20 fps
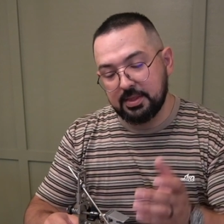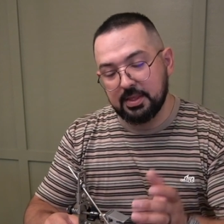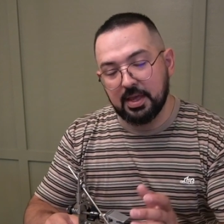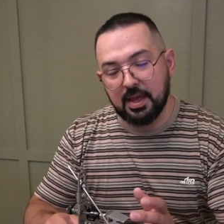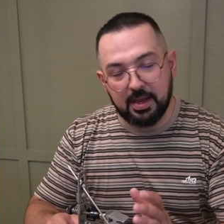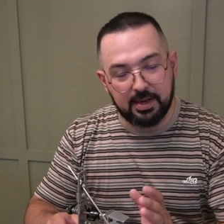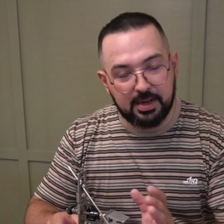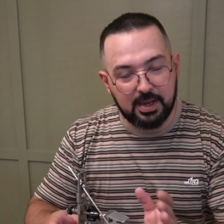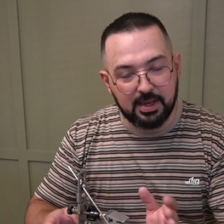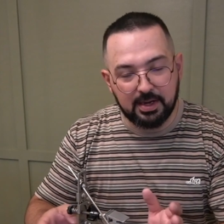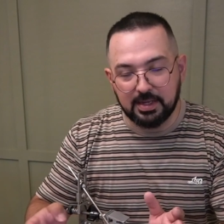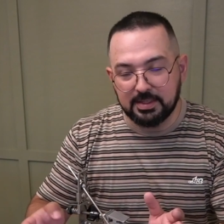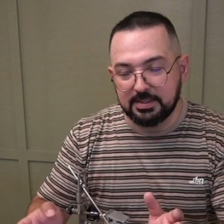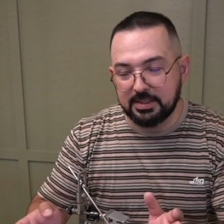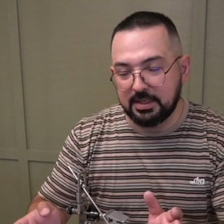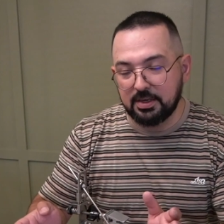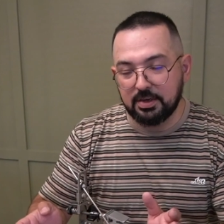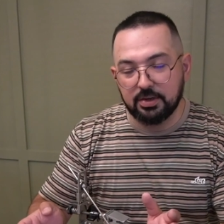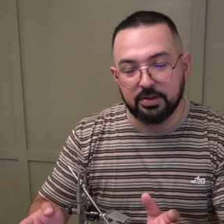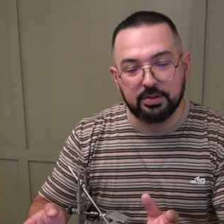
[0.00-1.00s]
Again, I
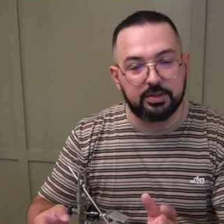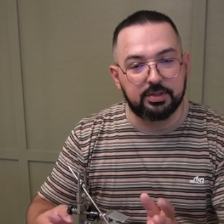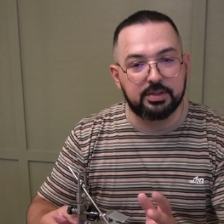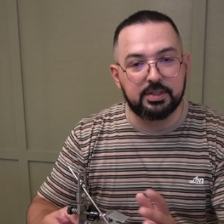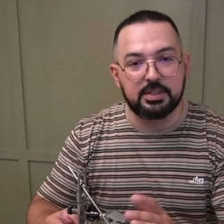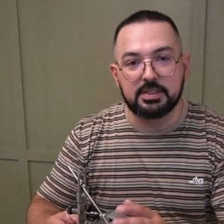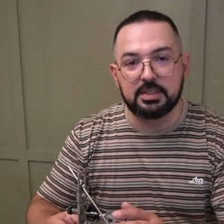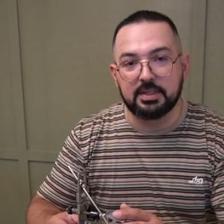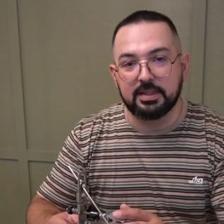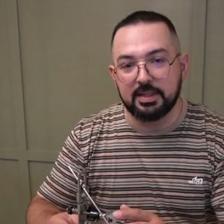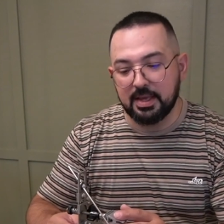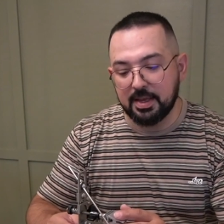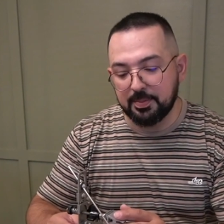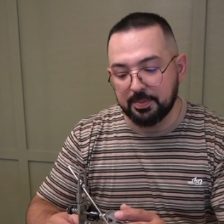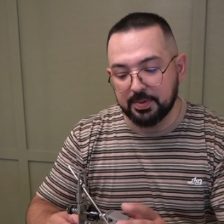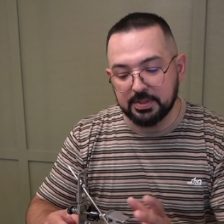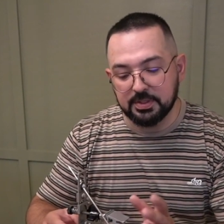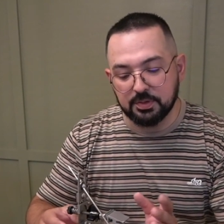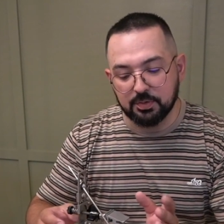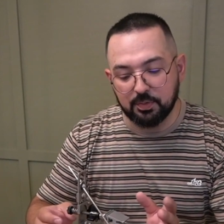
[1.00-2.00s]
said it earlier, this clamp
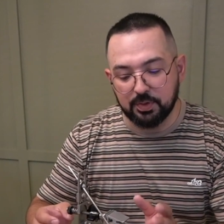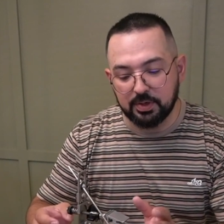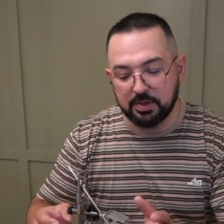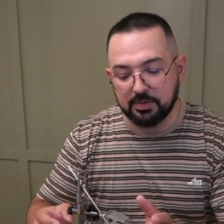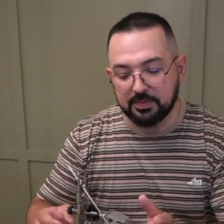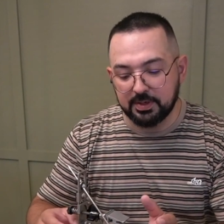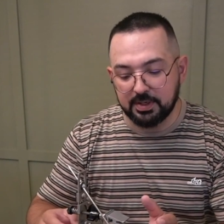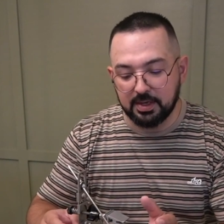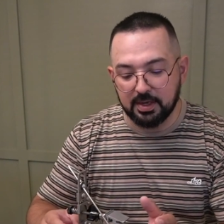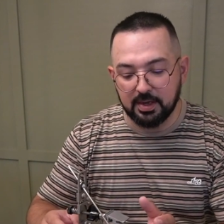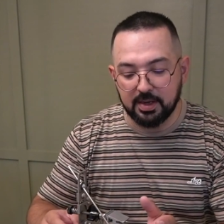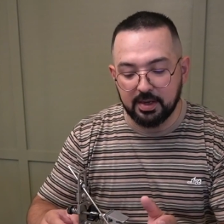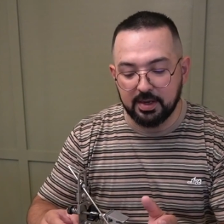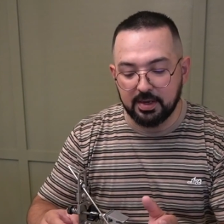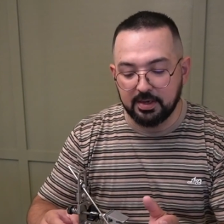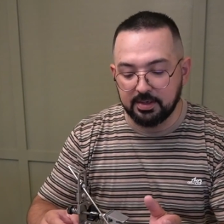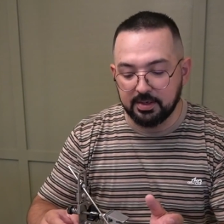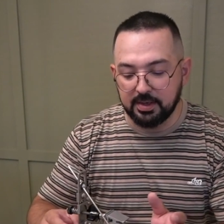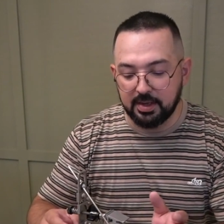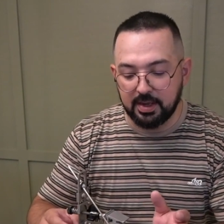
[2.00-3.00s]
is one of a
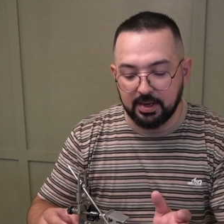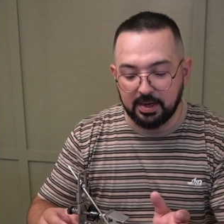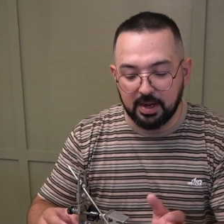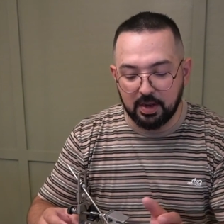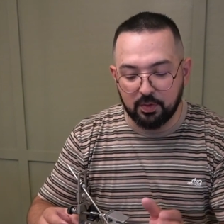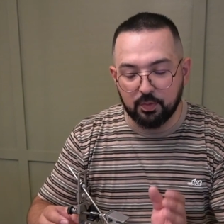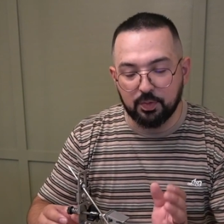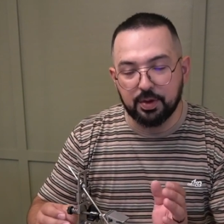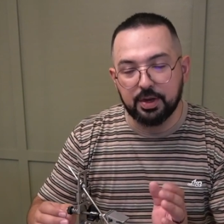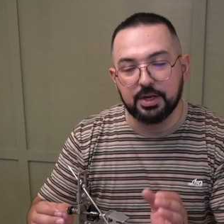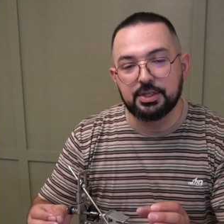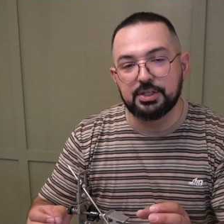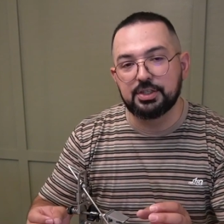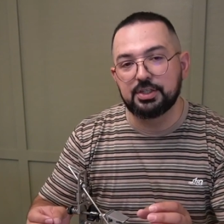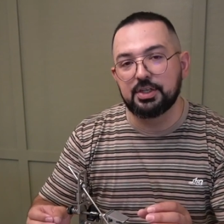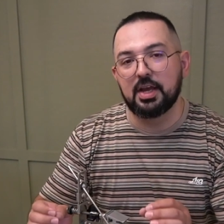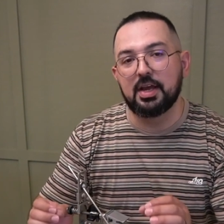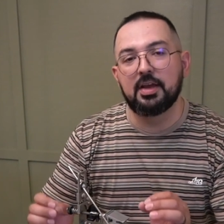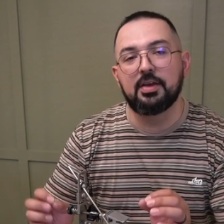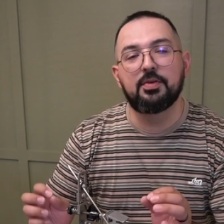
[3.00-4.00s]
kind, and I
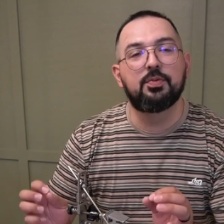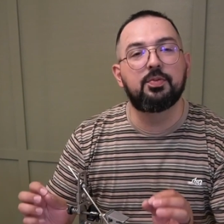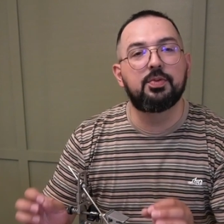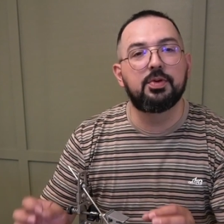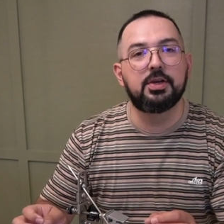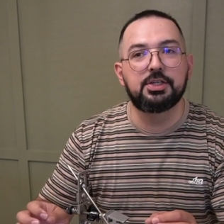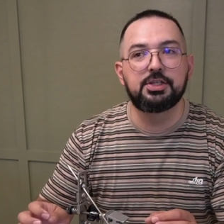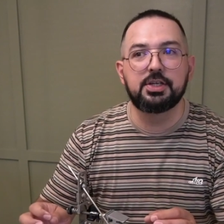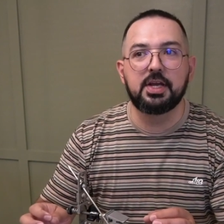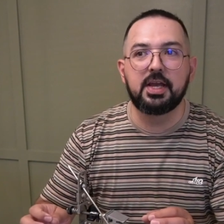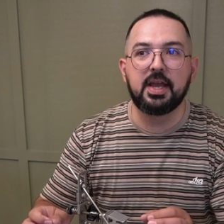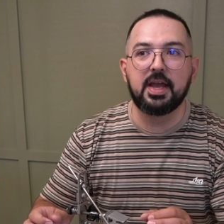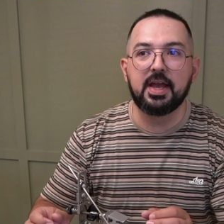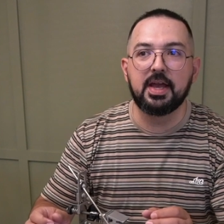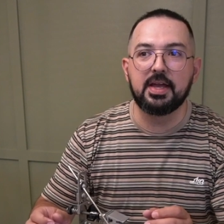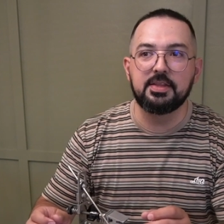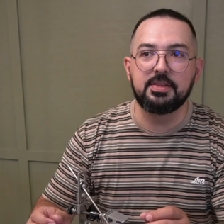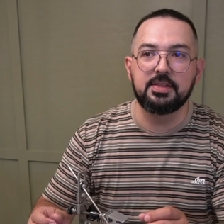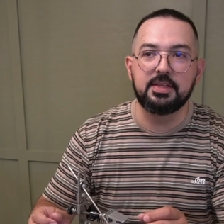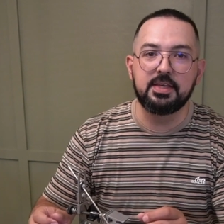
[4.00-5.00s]
wish I
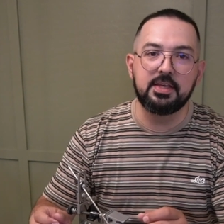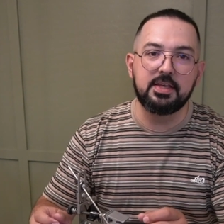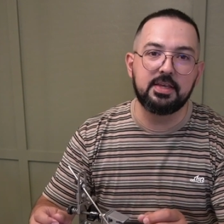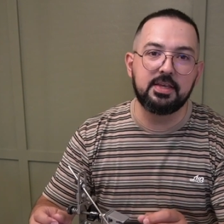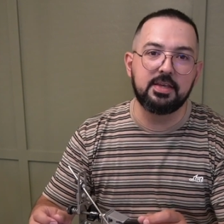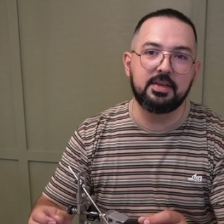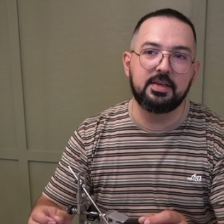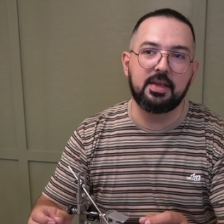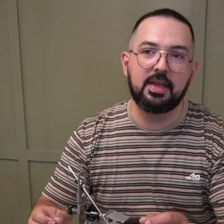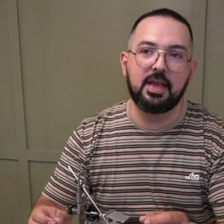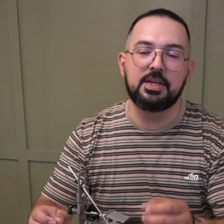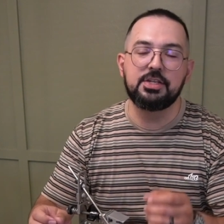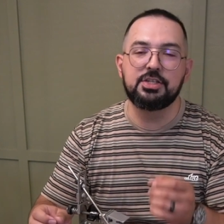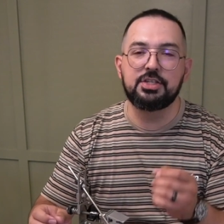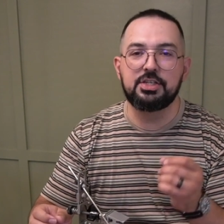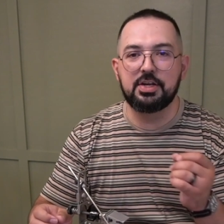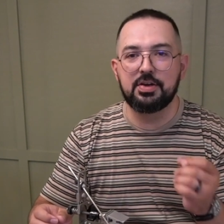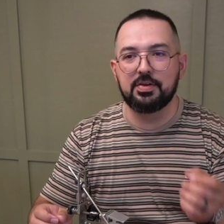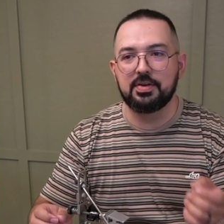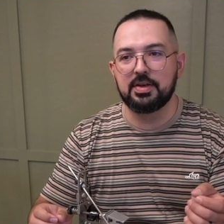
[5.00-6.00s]
had the
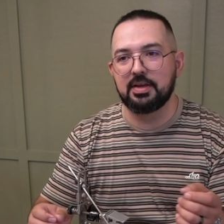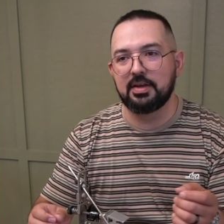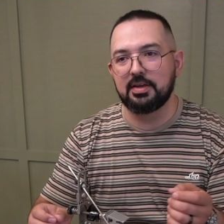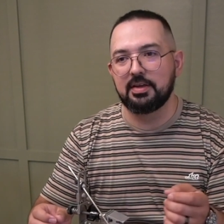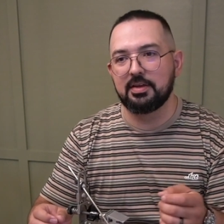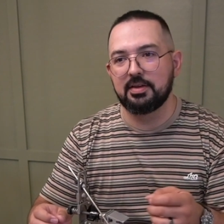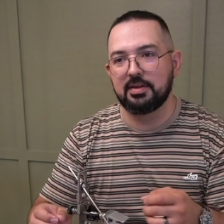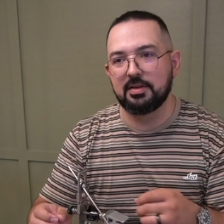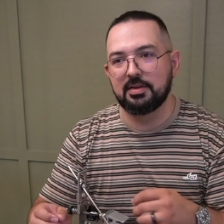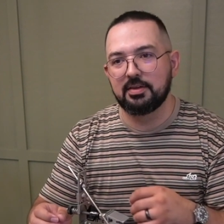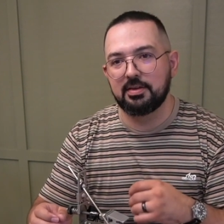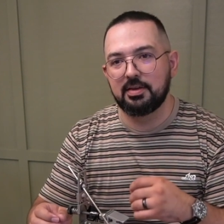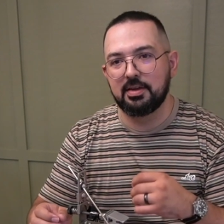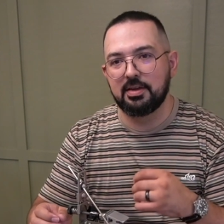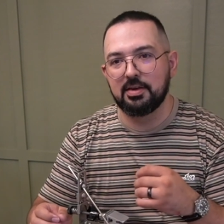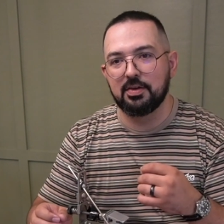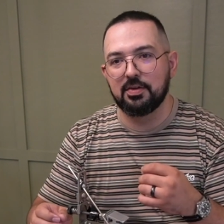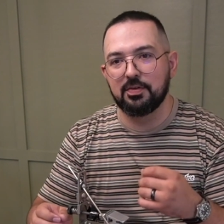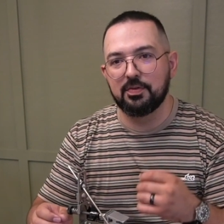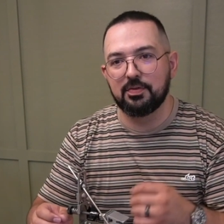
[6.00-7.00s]
engineering,
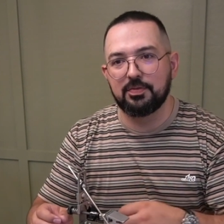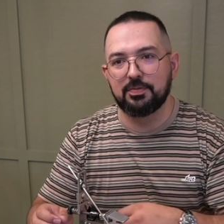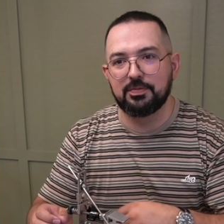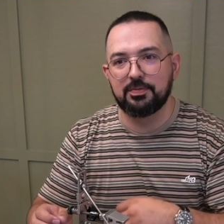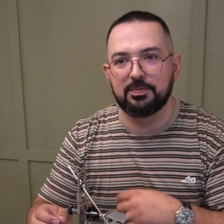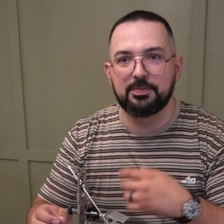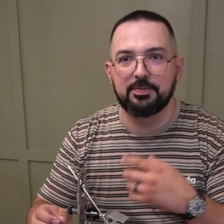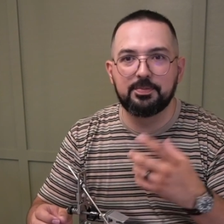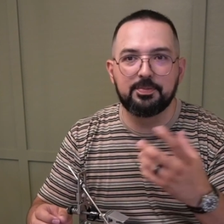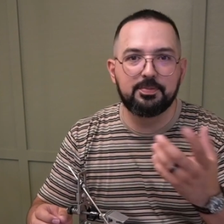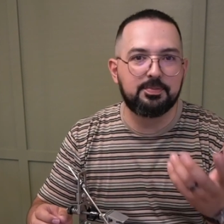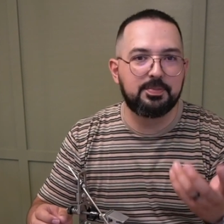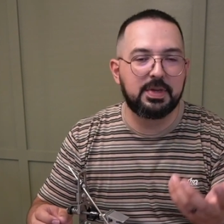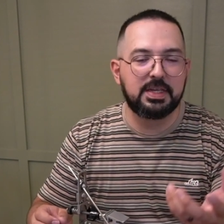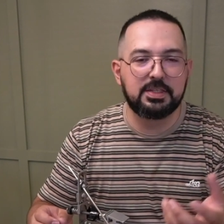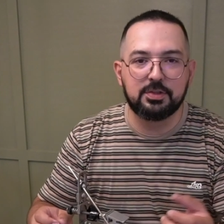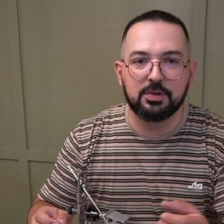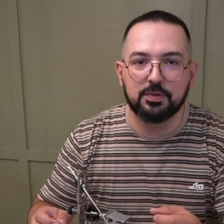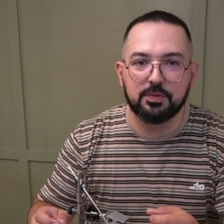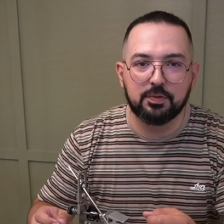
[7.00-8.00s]

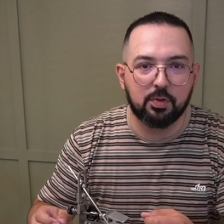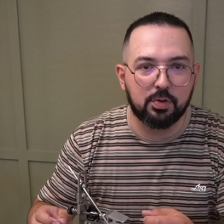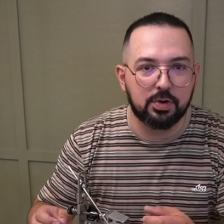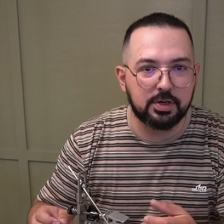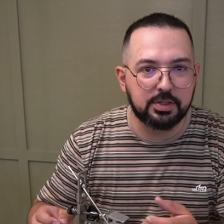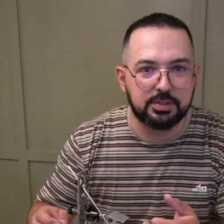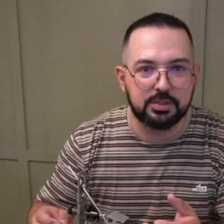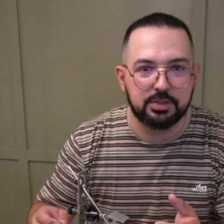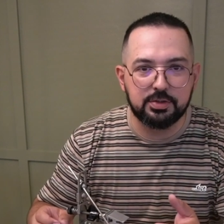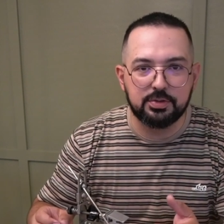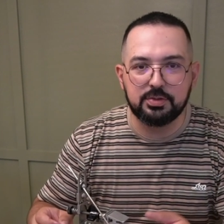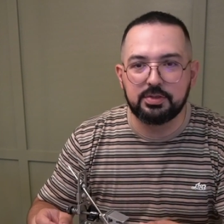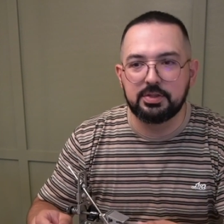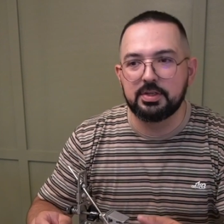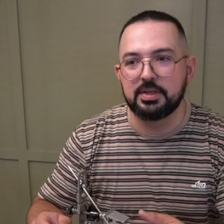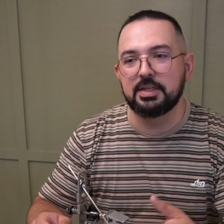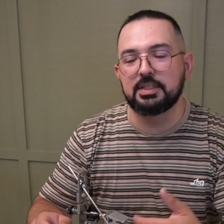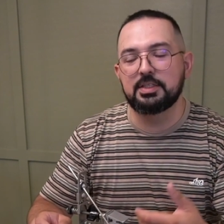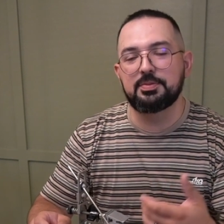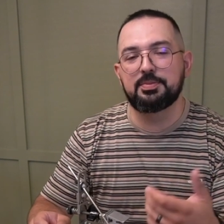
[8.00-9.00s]
mental fortitude to
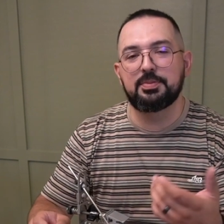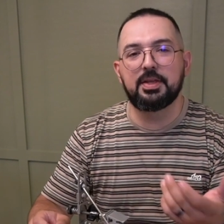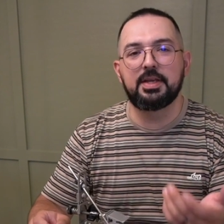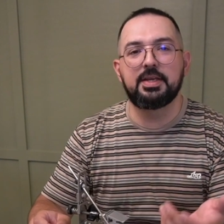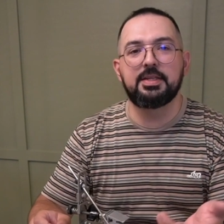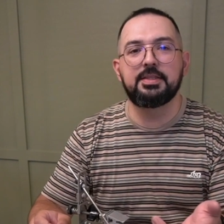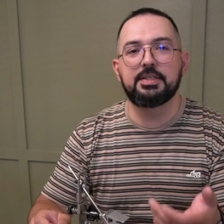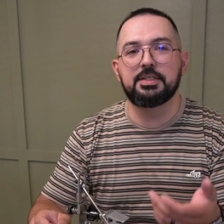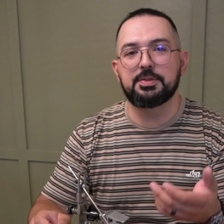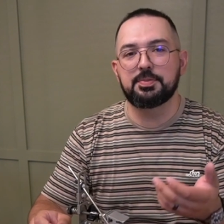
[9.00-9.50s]
explain this